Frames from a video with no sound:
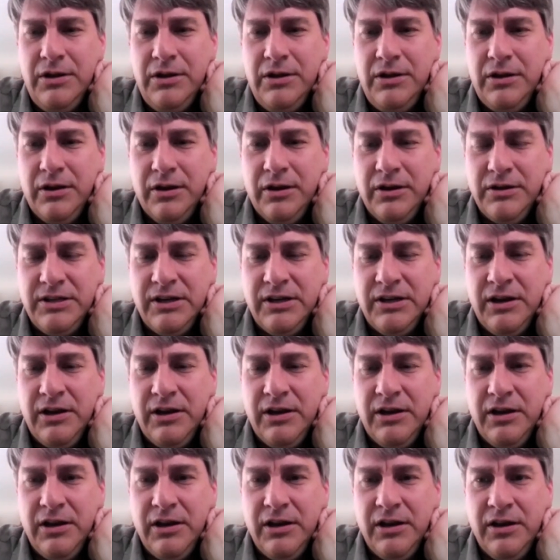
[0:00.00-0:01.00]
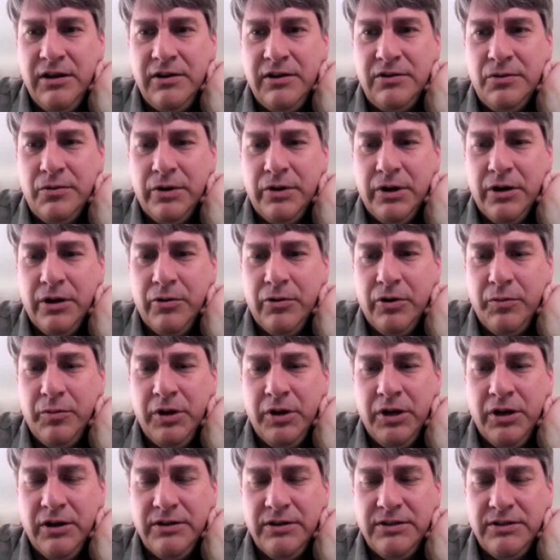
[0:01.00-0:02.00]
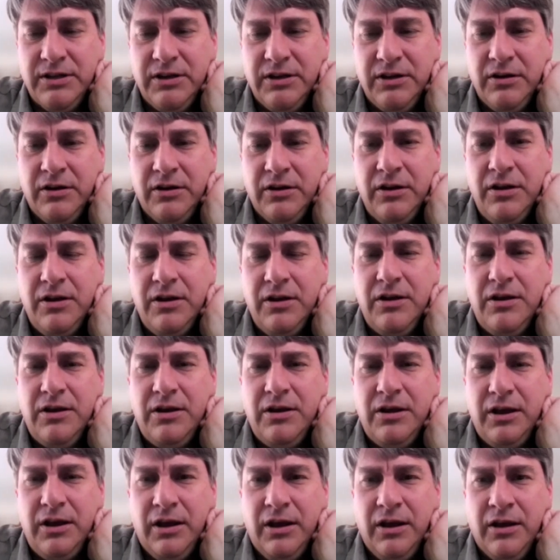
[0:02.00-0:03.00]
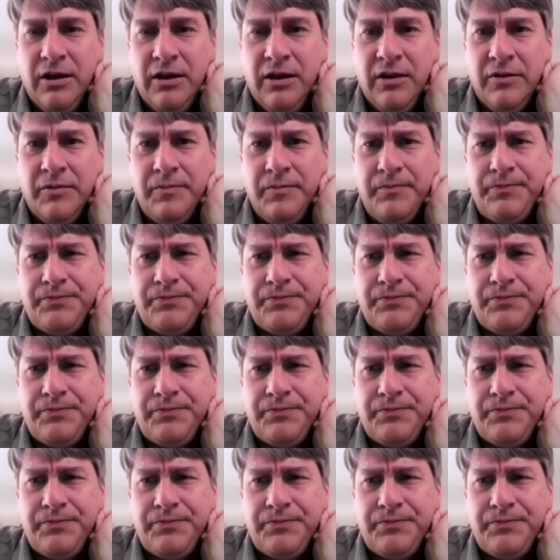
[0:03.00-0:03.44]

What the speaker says: in 1988 when I would have been 19. And